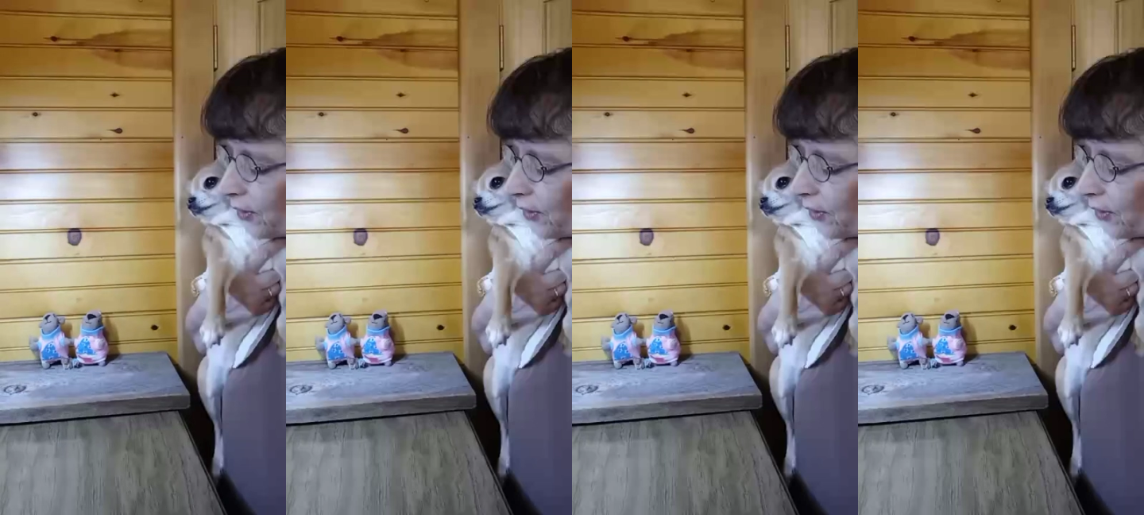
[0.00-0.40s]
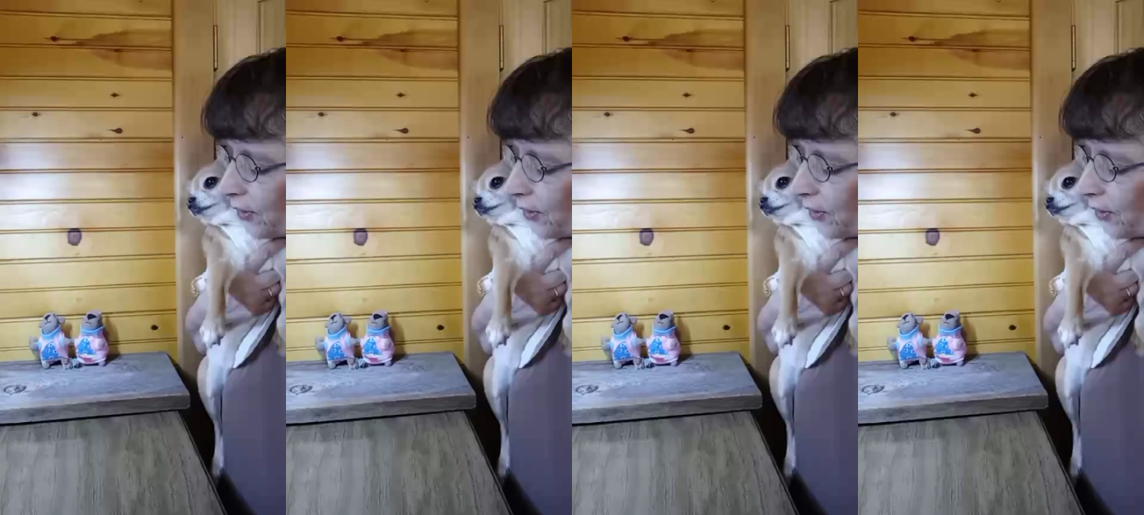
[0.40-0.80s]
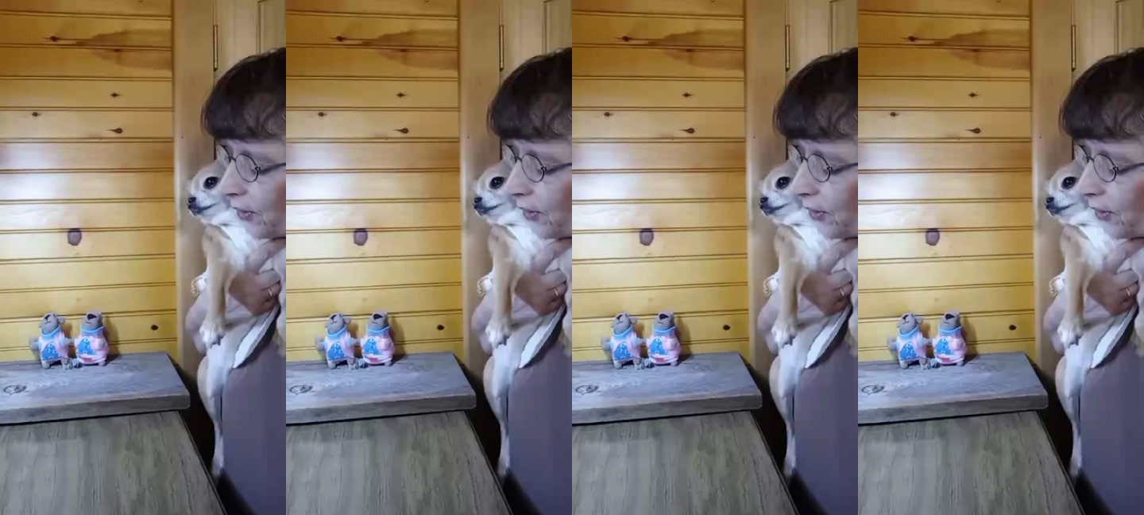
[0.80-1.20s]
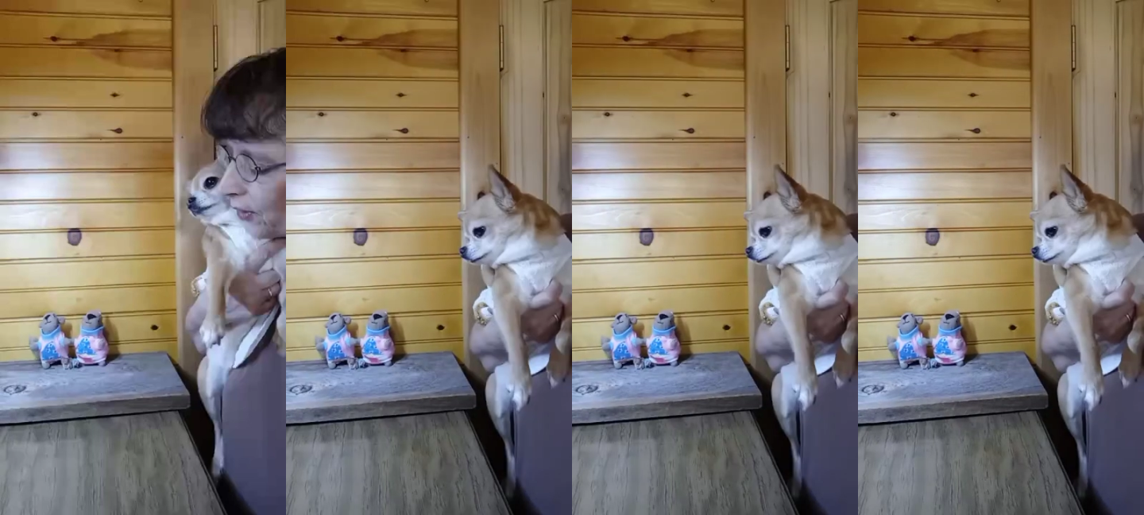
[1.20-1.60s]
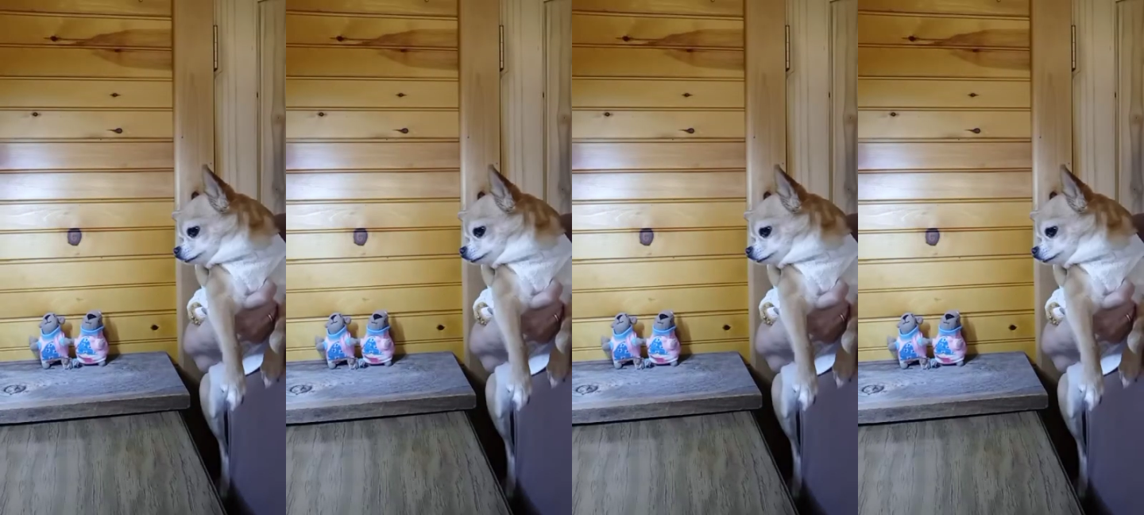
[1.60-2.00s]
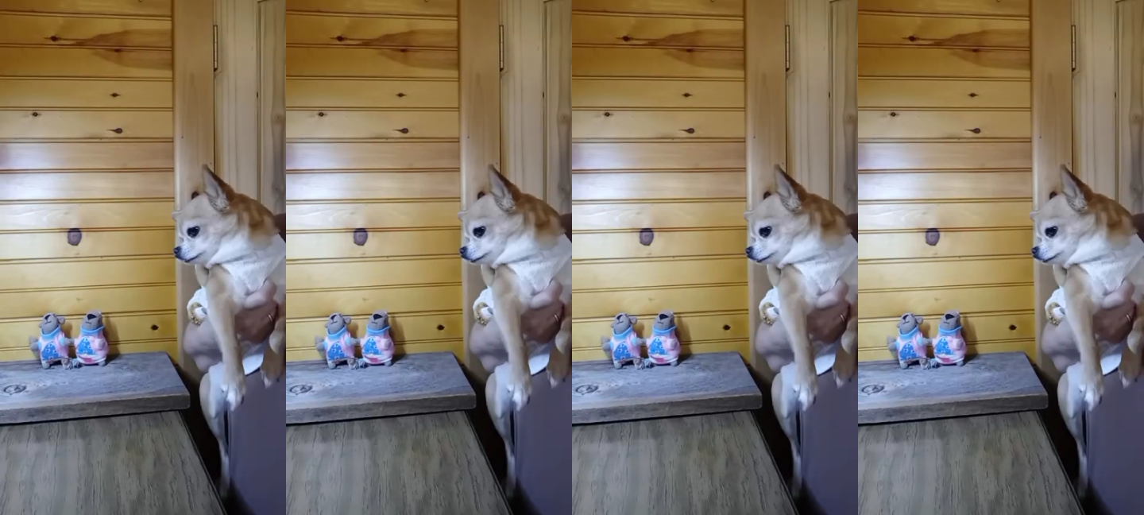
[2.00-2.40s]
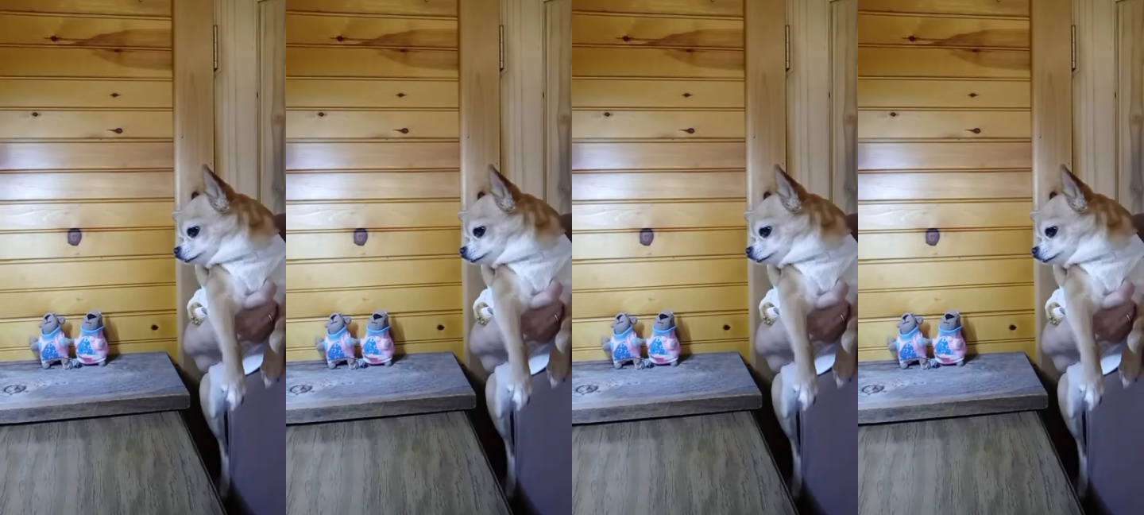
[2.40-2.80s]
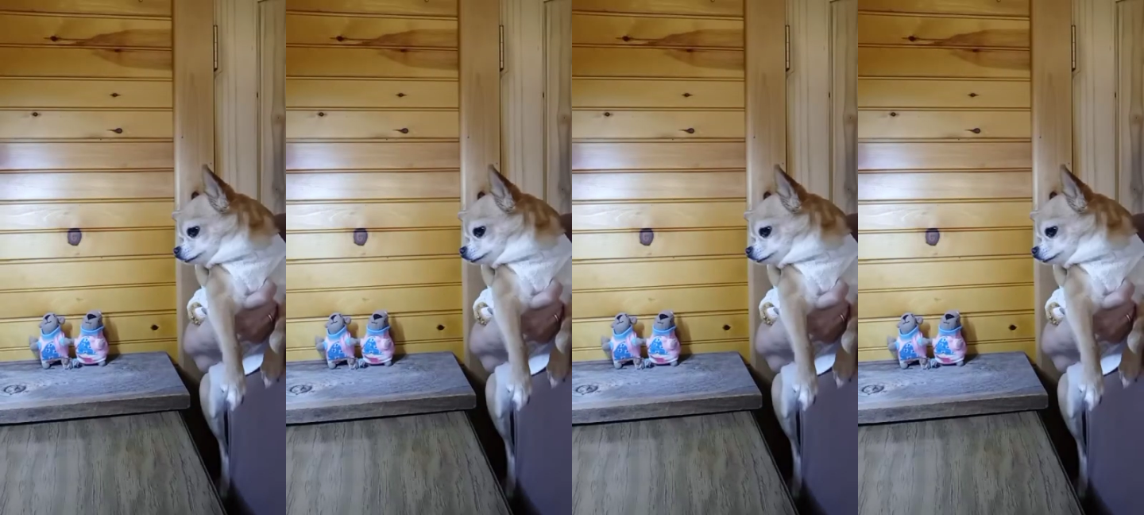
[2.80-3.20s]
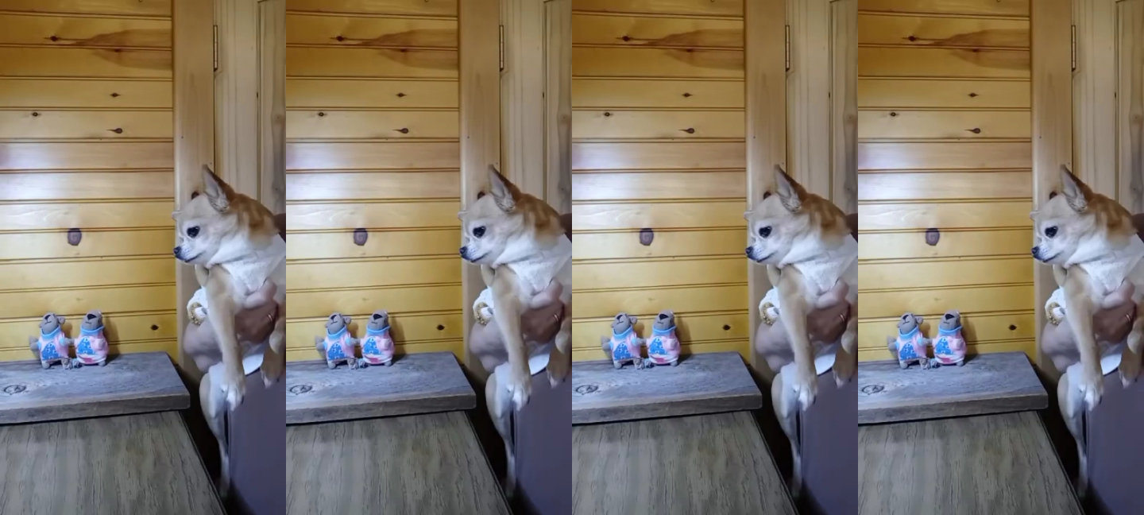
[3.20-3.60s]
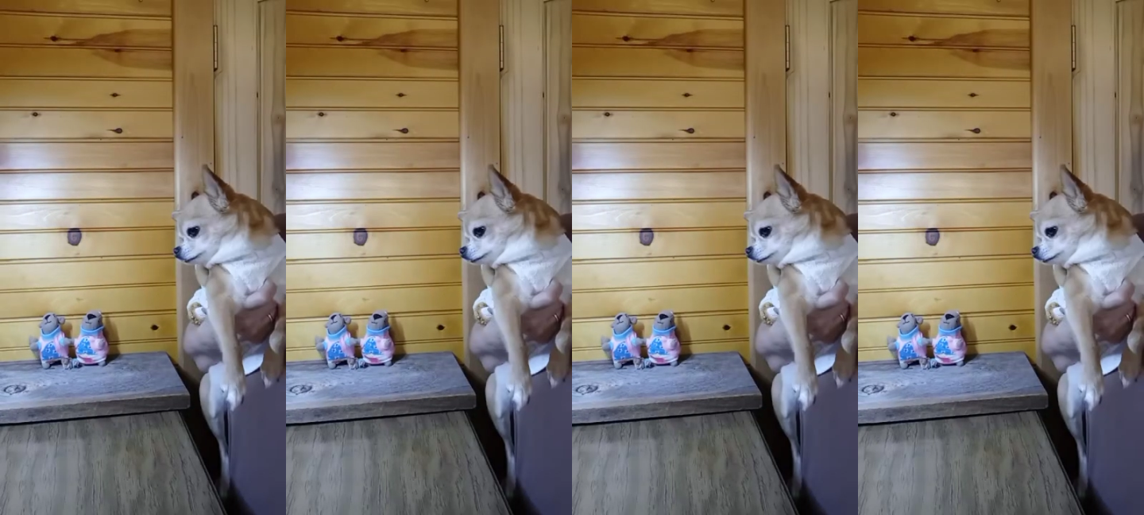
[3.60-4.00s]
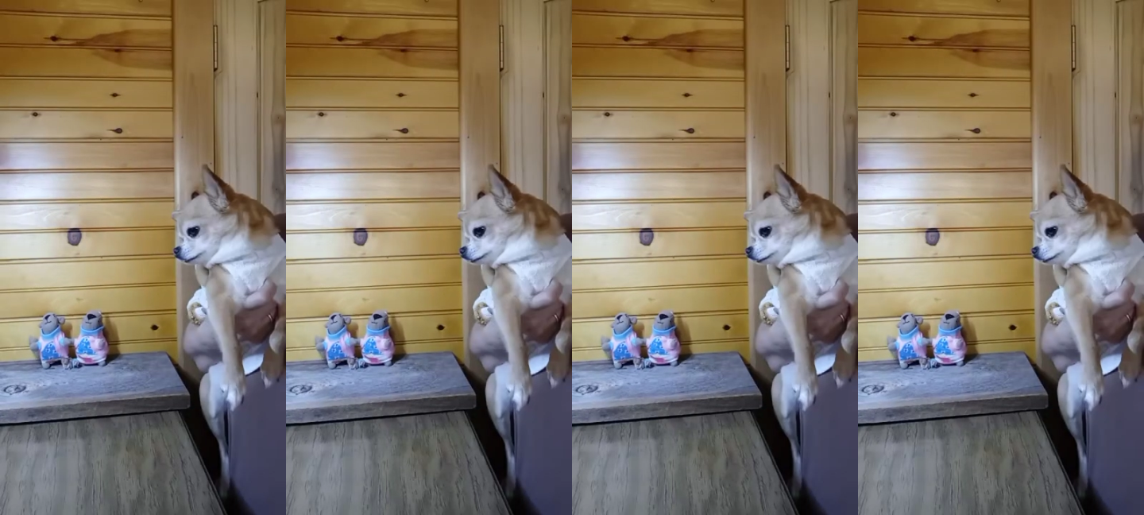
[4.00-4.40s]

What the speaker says: Nobody's mouth can be seen.